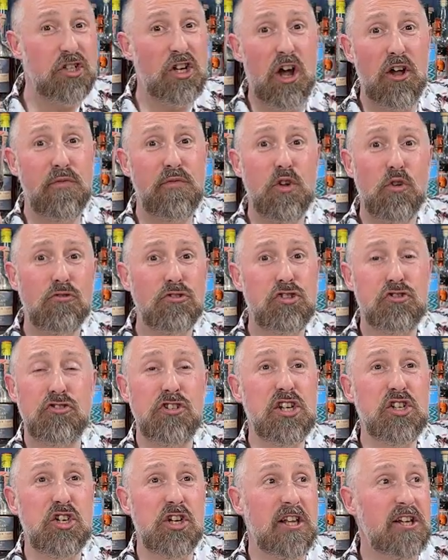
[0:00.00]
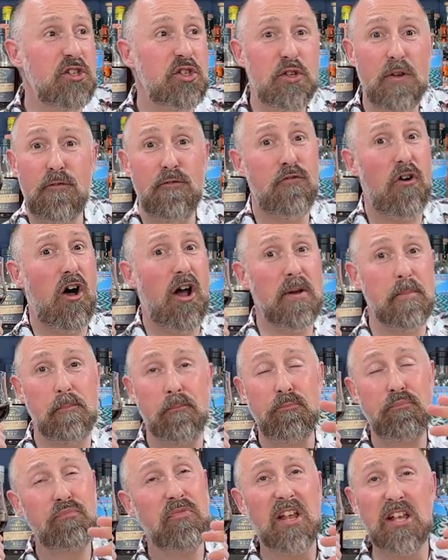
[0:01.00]
You know, if you're a traditionalist, fine.
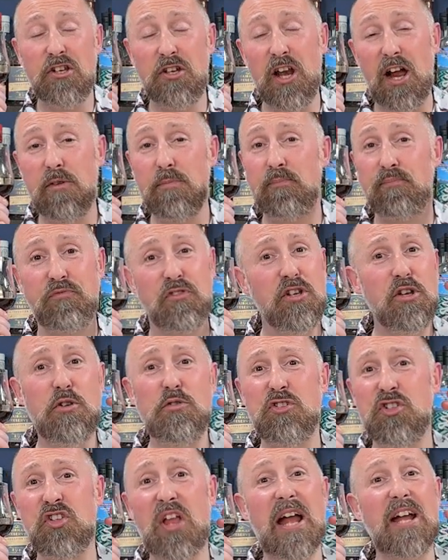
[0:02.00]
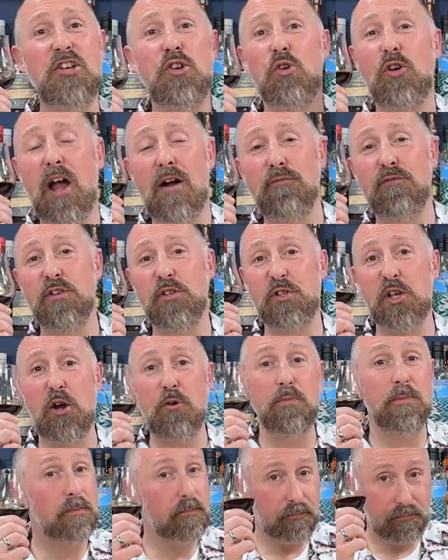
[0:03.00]
You know, you stay in your comfort
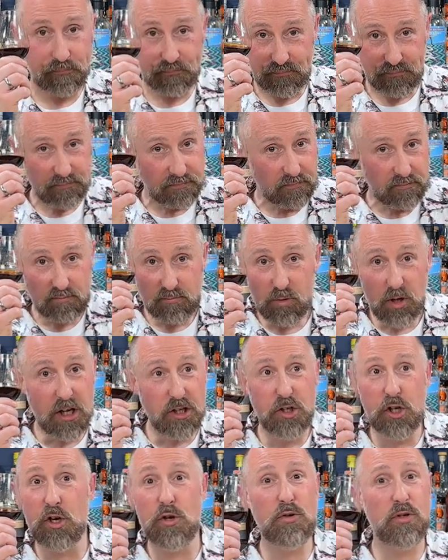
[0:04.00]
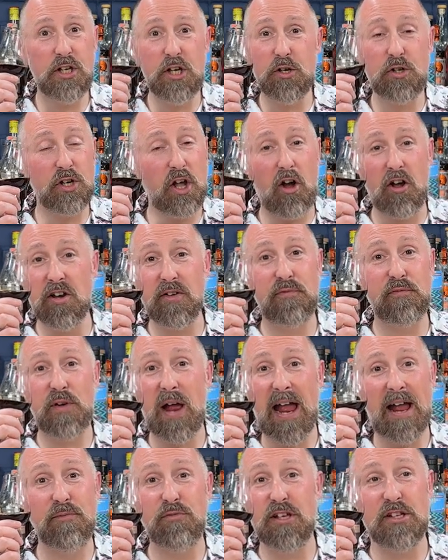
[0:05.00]
zone. You kind of
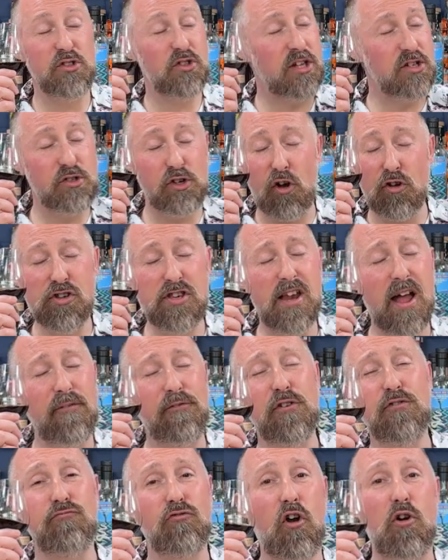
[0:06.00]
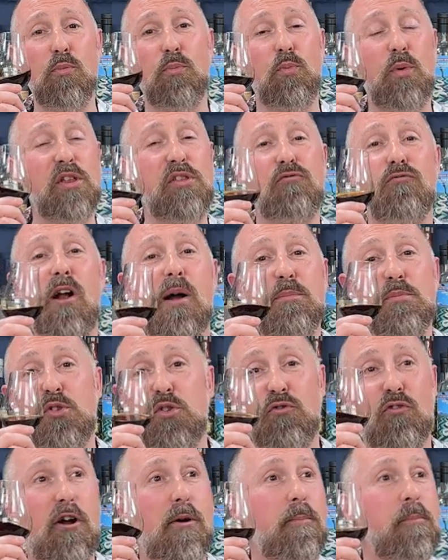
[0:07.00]
have, they've got nothing wrong with rums
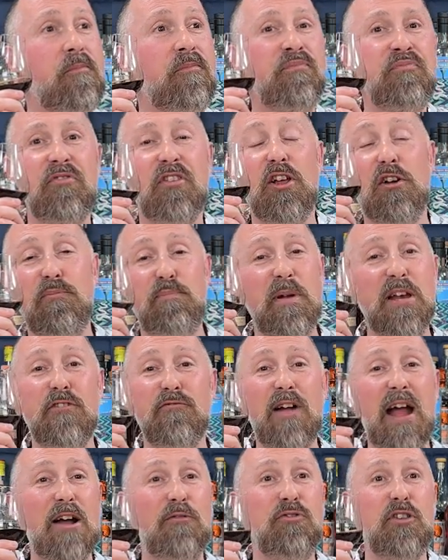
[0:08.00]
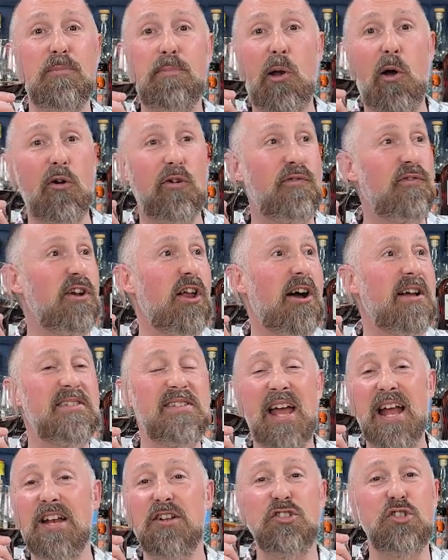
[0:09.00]
from that have been around the block for like
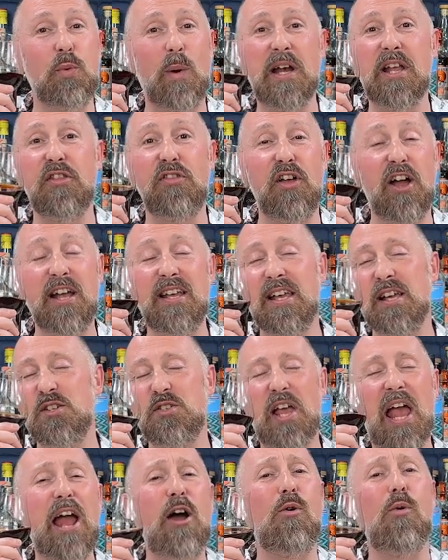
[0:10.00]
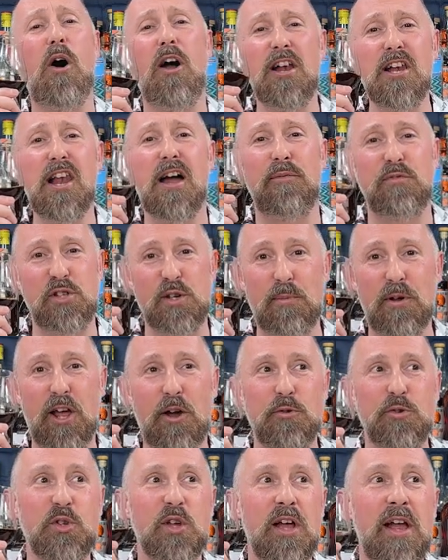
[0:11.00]
10, 20, 30 years. Hell, I love some of
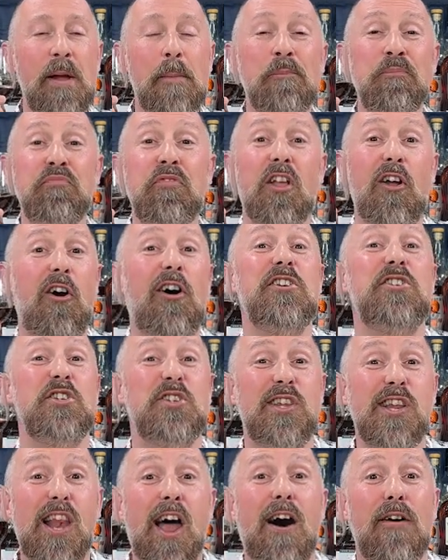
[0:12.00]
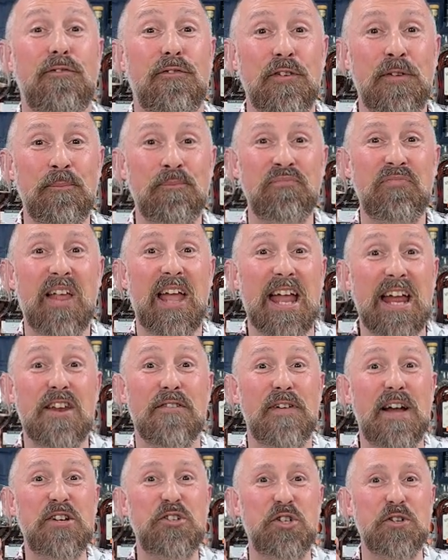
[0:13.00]
those. I just love
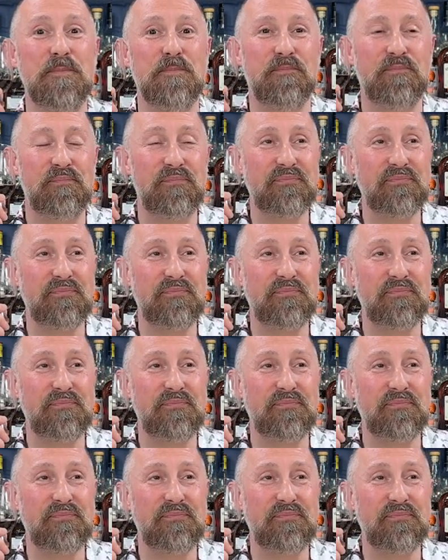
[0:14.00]
innovation.